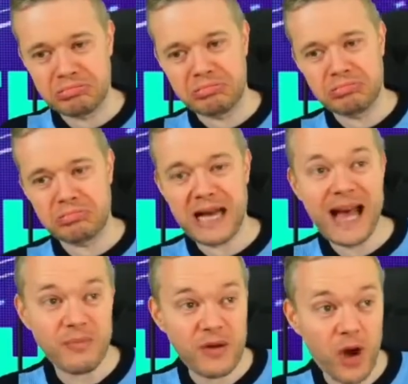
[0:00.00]

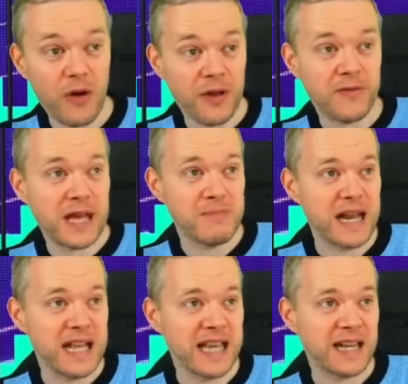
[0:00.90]
And we've got 15
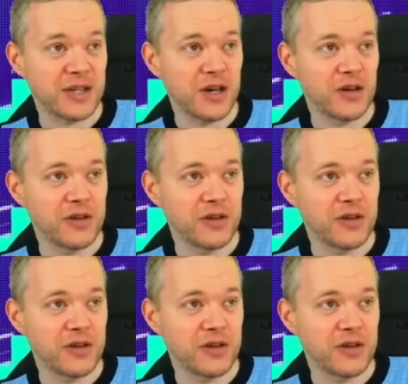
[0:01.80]
minutes added on.